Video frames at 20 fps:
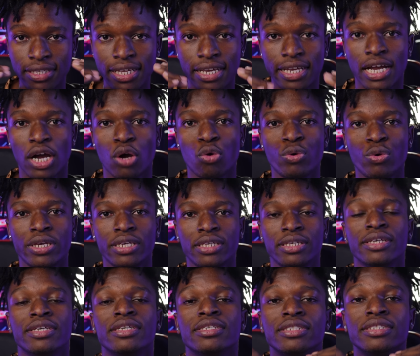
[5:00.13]
take away
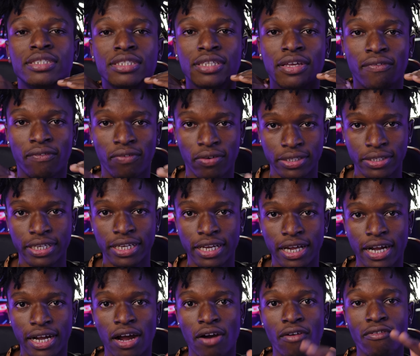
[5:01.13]
the funded
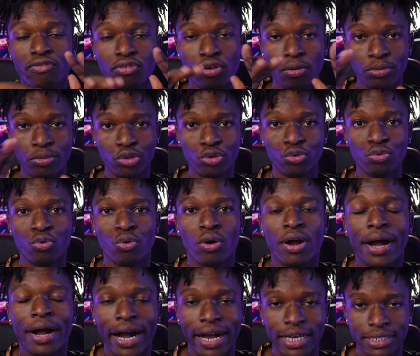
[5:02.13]
account from you
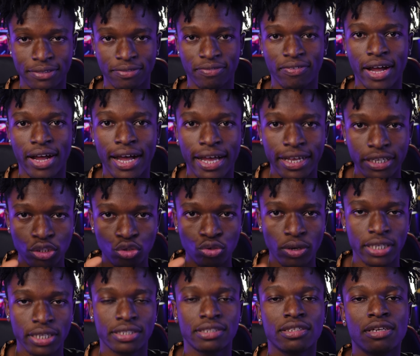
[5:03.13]
as far as you
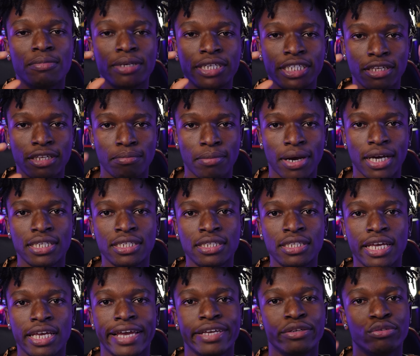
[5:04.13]
are still making money
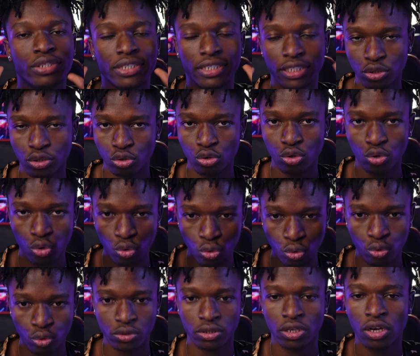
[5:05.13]
and you did not
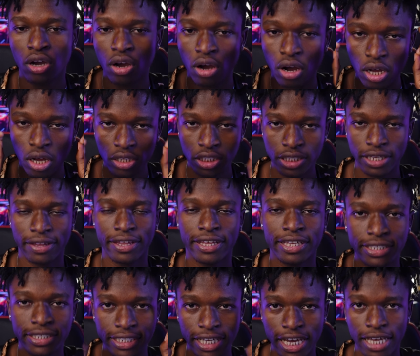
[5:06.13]
lose the
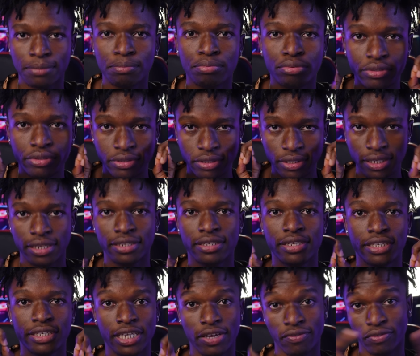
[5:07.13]
10% they
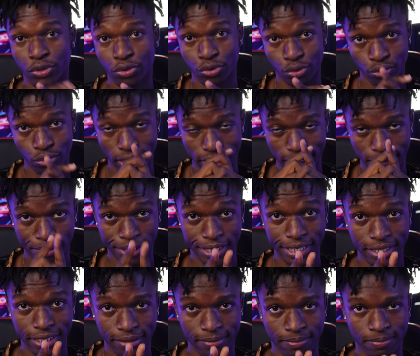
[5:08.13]
gave it to you at the
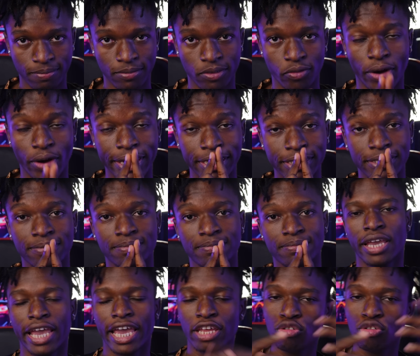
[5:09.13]
beginning, right?
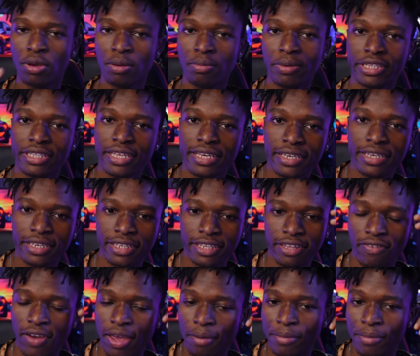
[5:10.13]
And you may be thinking,
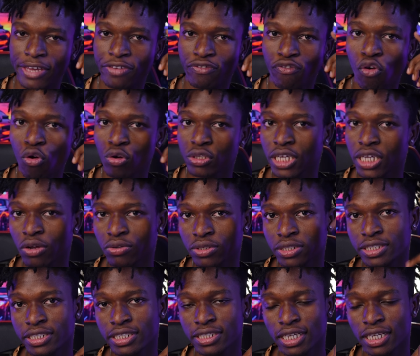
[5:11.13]
if I made
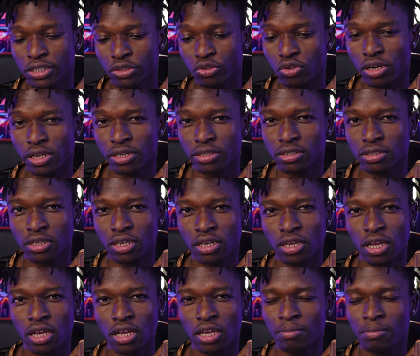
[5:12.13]
$4,600,
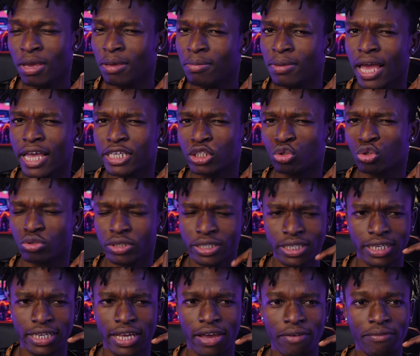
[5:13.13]
maybe I
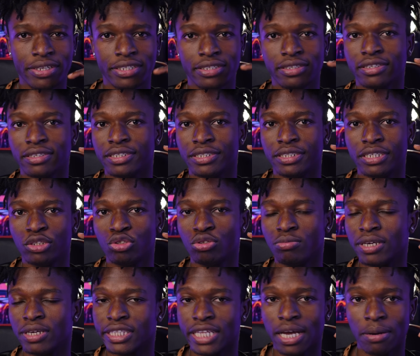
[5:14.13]
traded every single day to
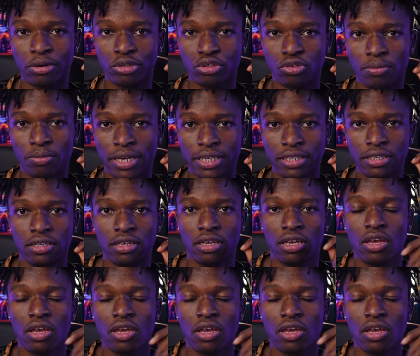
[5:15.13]
make that amount of money.